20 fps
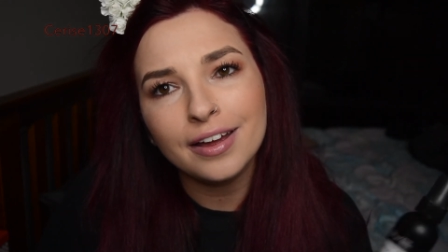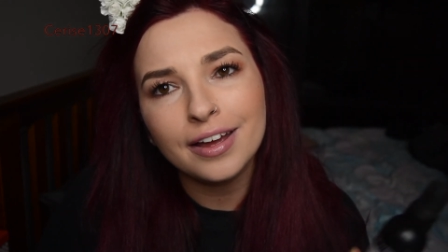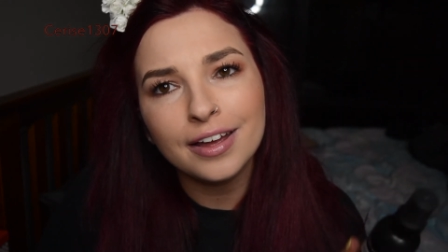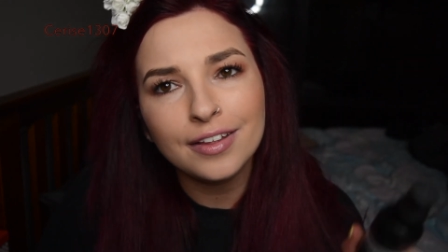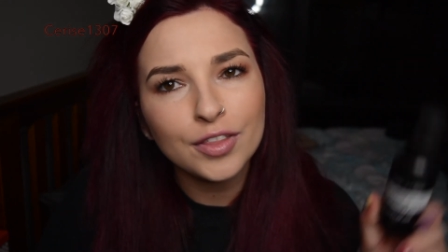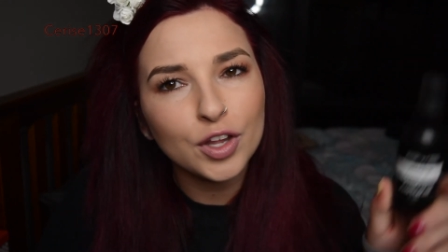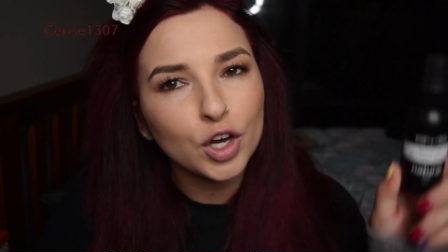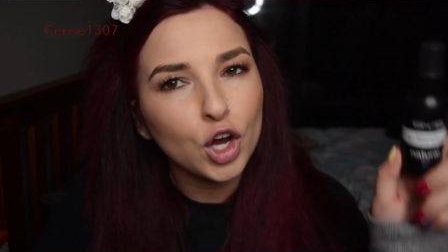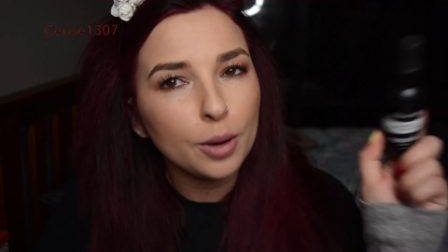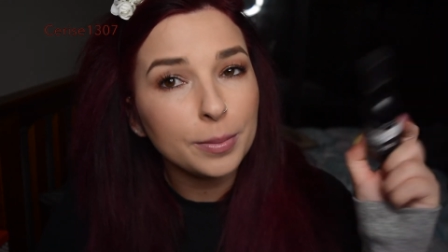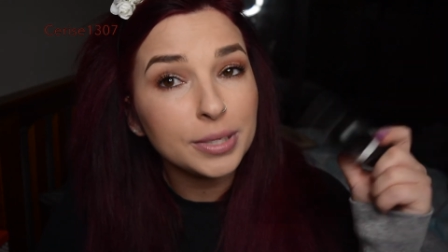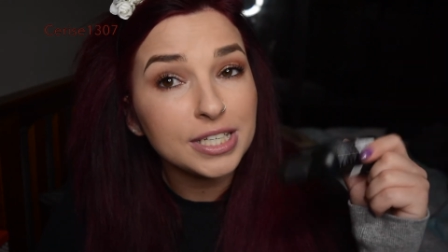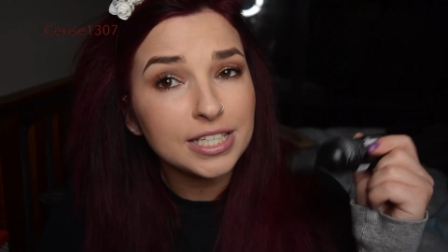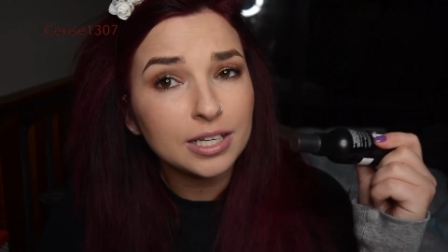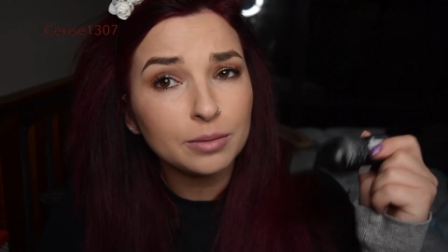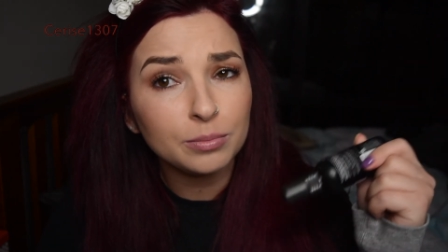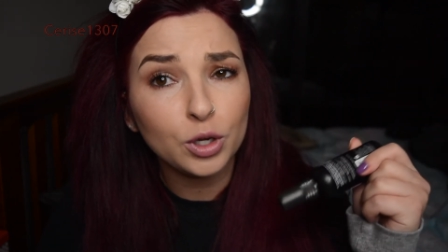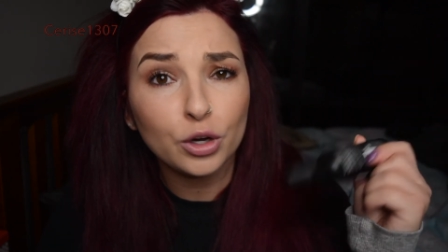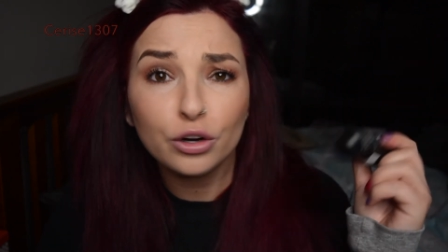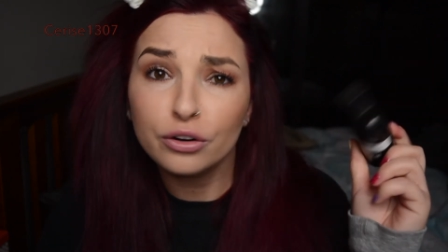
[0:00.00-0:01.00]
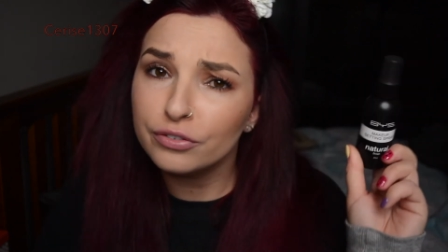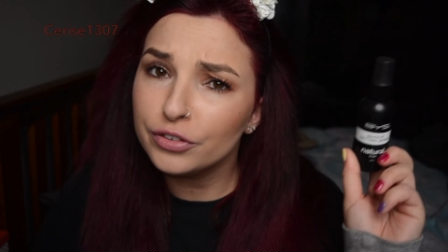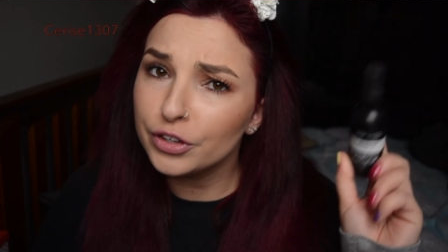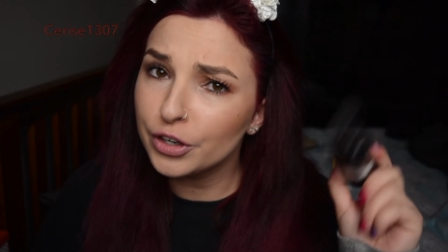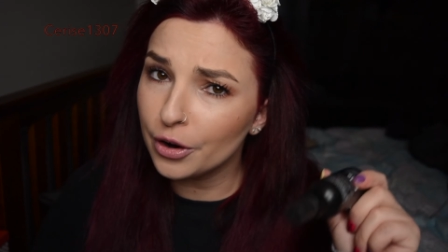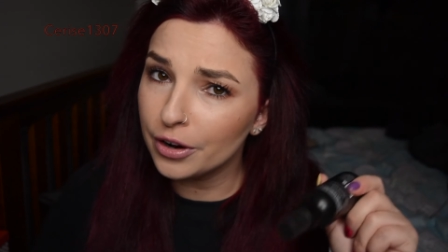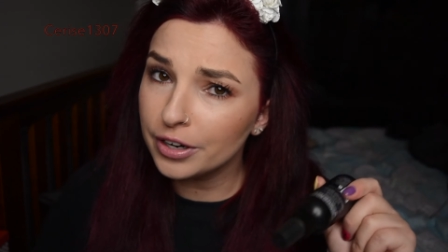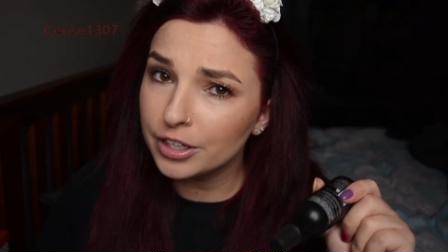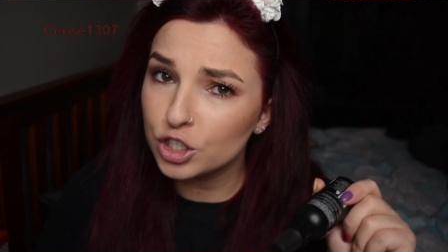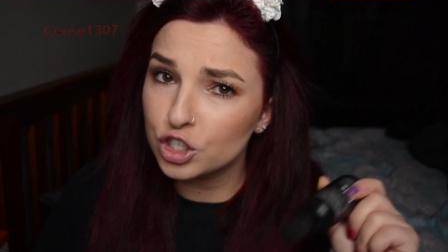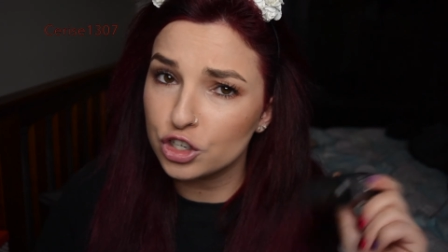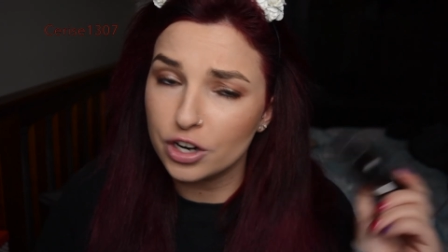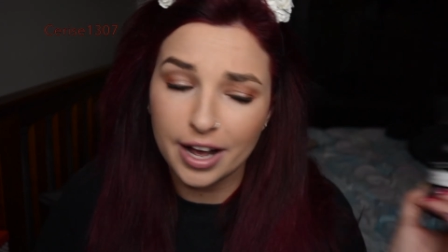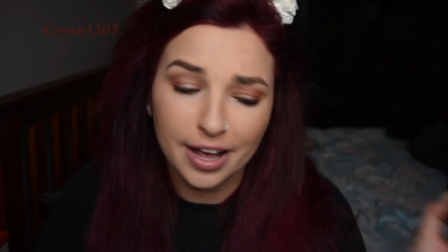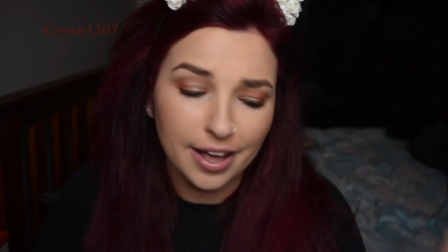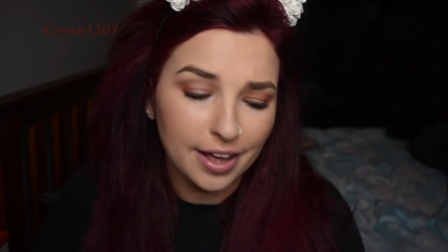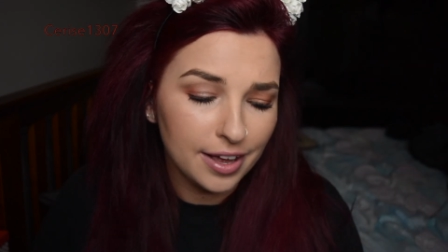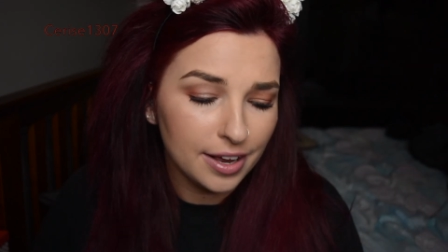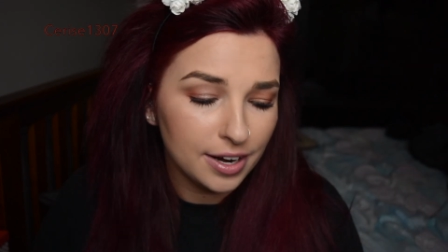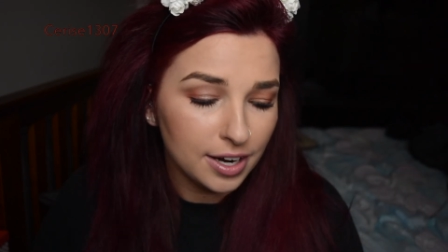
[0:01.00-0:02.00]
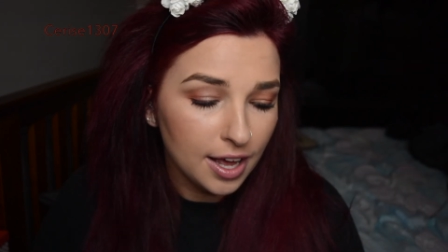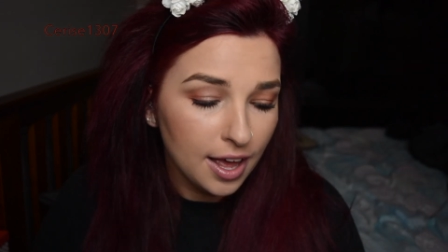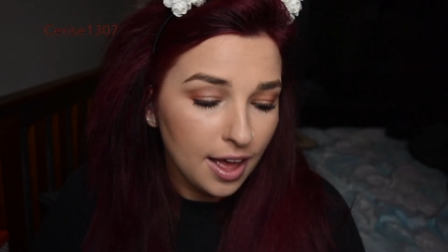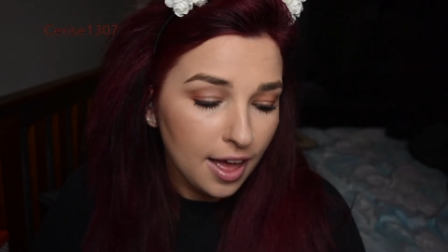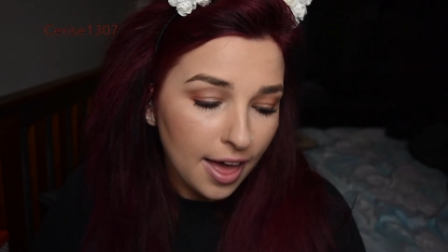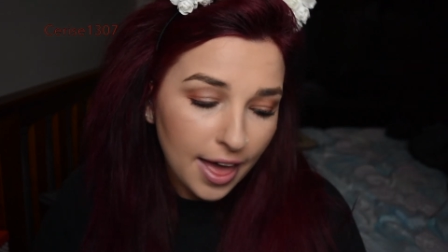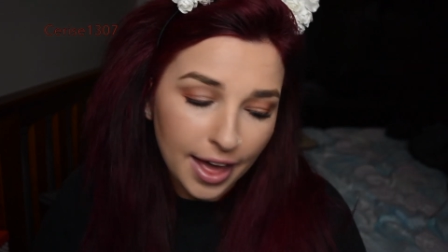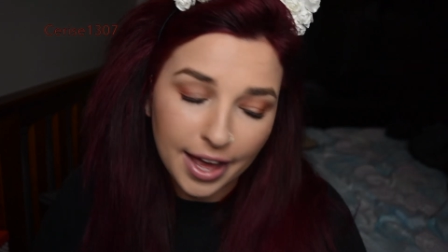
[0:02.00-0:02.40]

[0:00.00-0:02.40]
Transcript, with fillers: it in the comments down below or if you're going to try it.